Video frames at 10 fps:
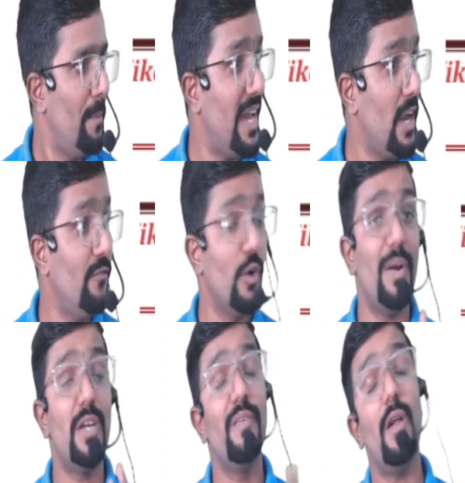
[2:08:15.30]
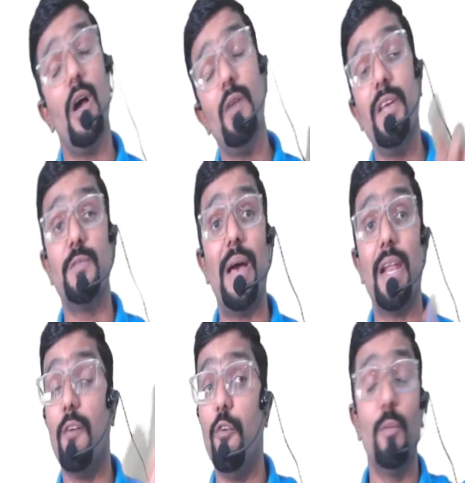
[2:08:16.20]
Para 4. But will always
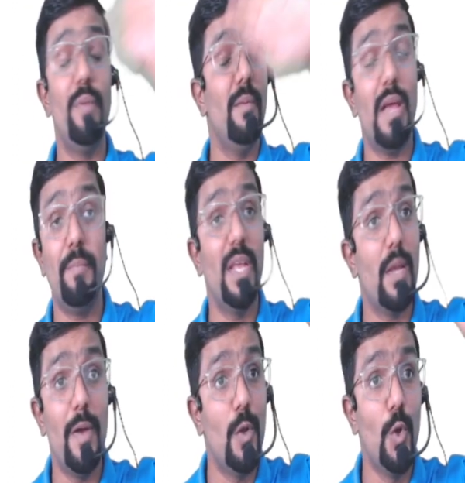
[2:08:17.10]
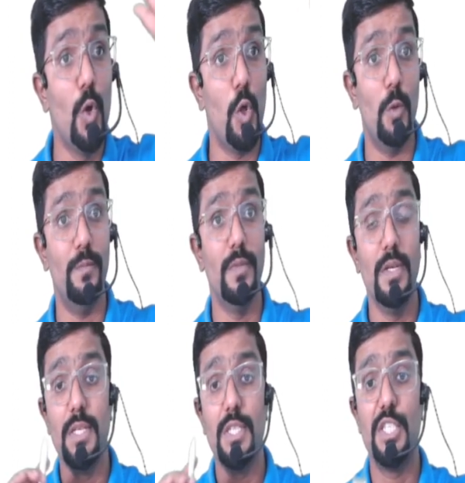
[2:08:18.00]
para 4 be applicable? No, no.
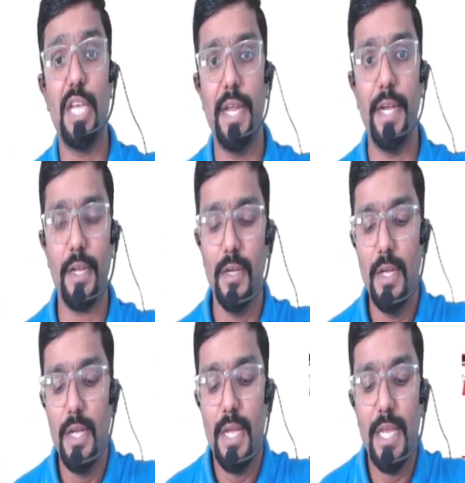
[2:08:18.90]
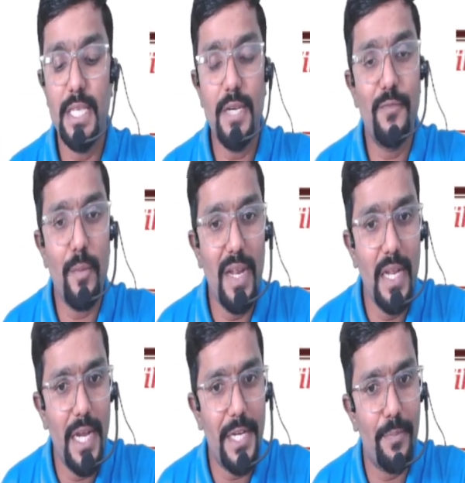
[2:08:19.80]
Check it. Is it from a
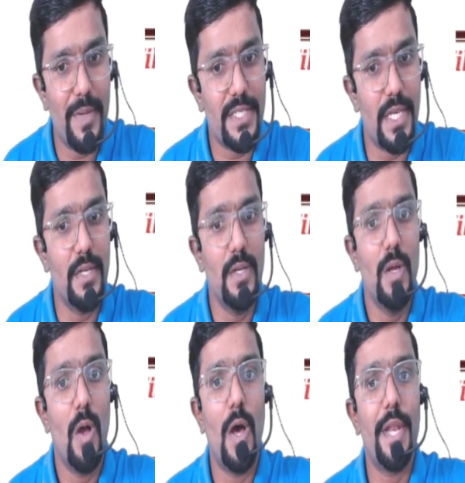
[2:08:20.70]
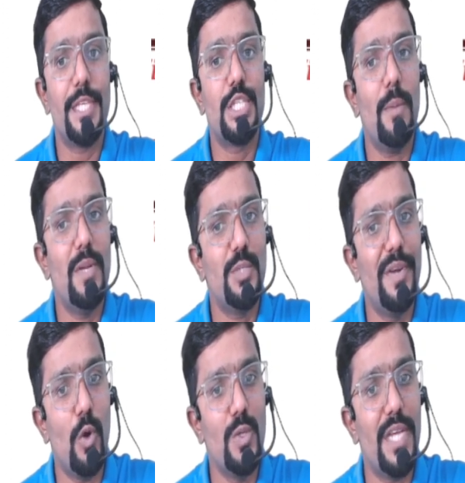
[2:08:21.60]
related person or
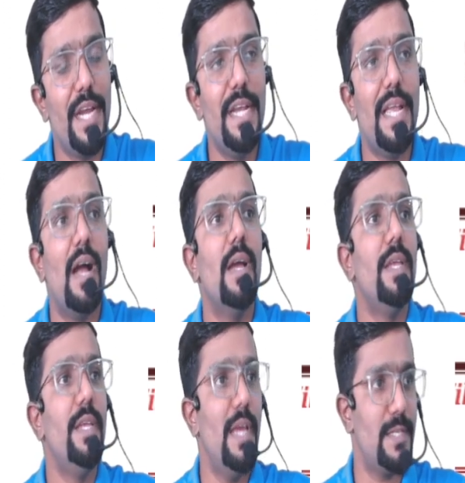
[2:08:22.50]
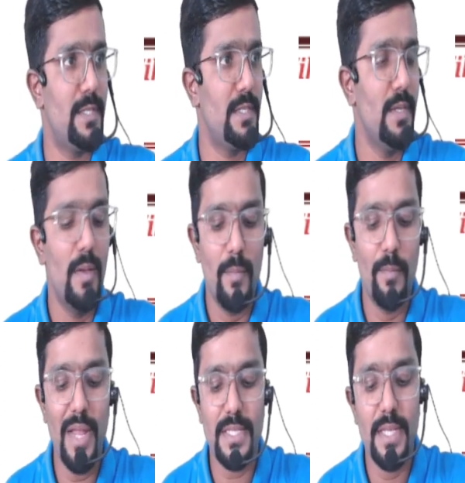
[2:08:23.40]
establishment outside India? Yes.
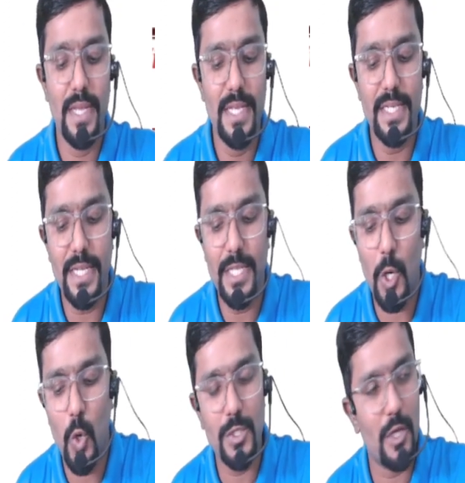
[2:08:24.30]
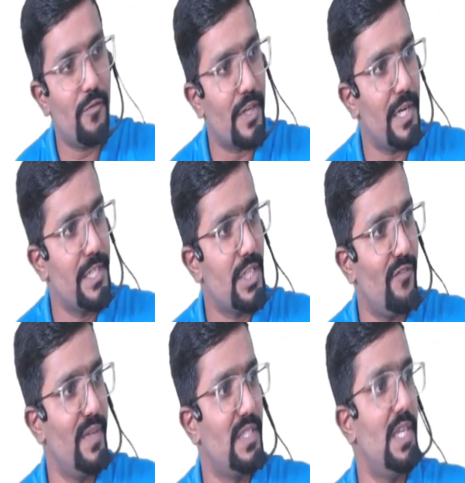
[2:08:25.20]
Plus, is it in the course or furtherance
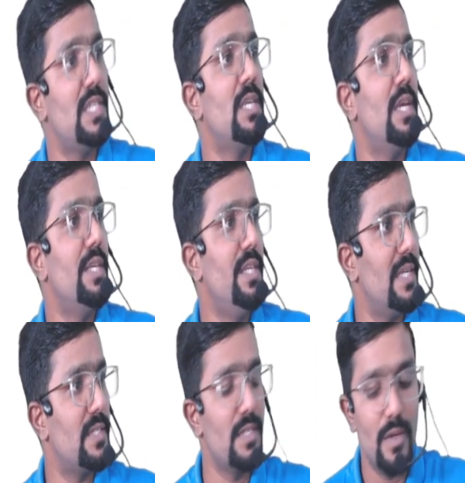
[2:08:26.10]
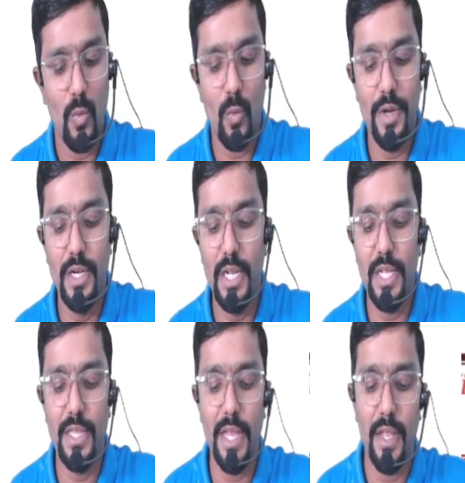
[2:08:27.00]
of business? Yes.
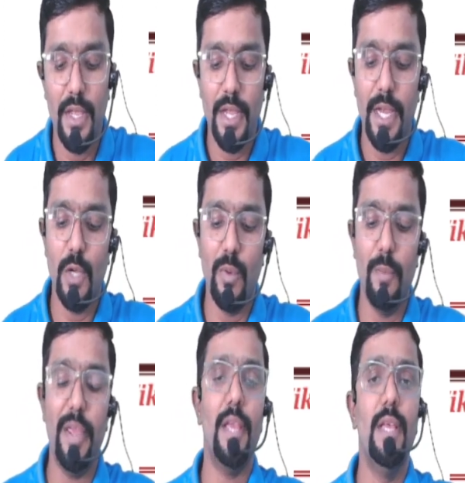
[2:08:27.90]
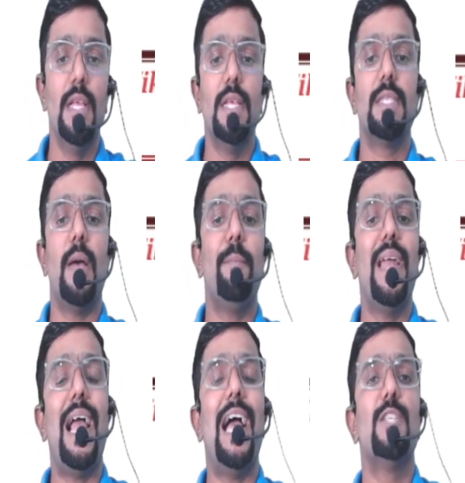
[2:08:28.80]
Only then it will be
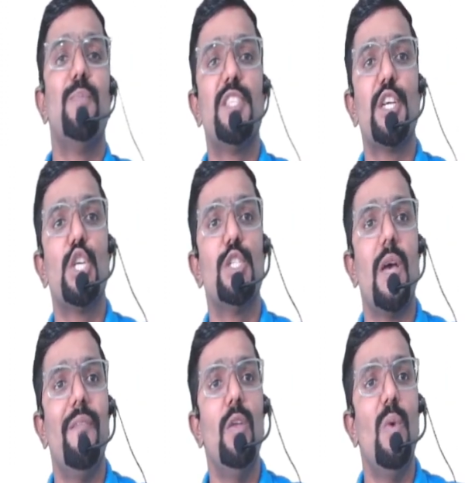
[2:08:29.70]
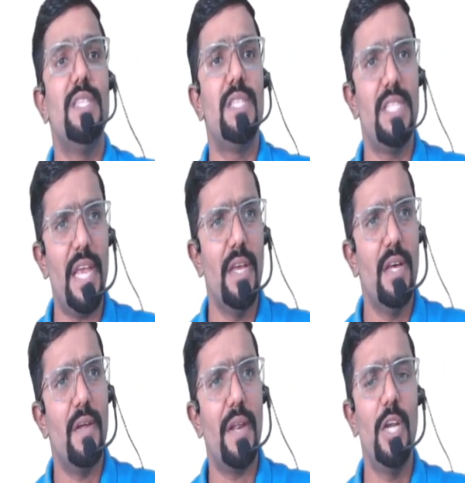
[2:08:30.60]
supply as per section
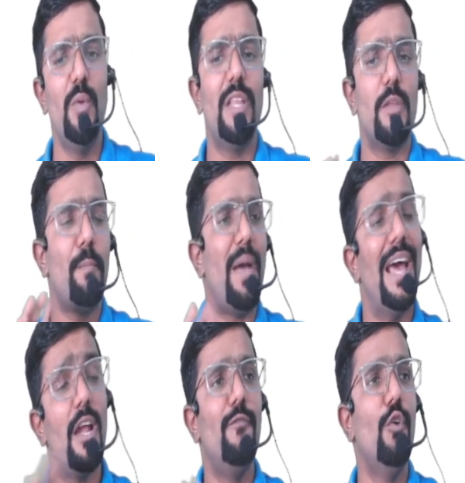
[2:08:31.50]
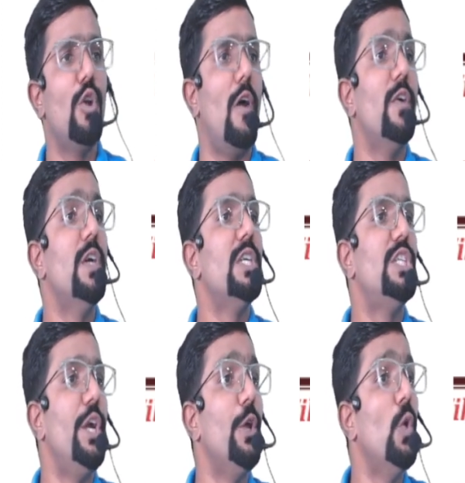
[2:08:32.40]
7(1)(c, read with para 4 of
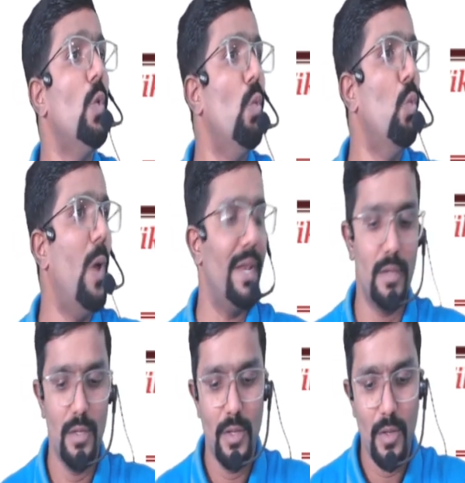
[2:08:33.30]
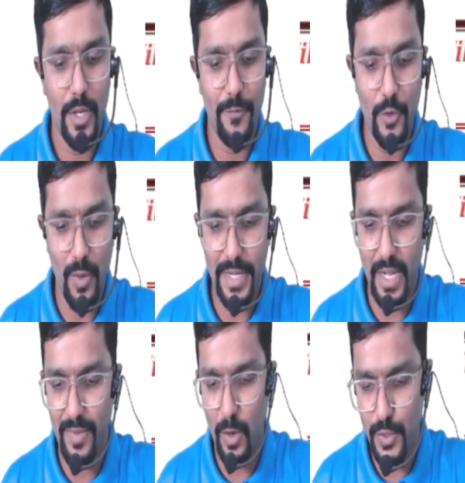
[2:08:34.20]
schedule 1. If you
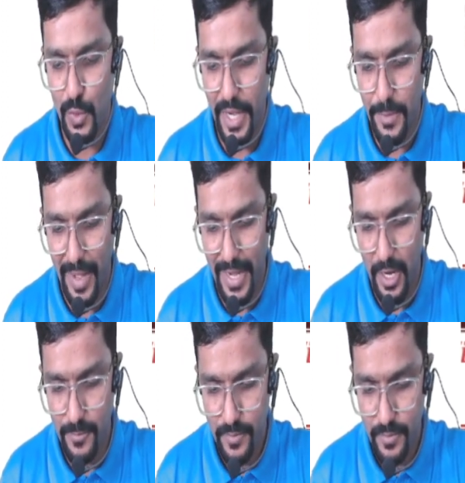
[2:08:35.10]
want, I will also write para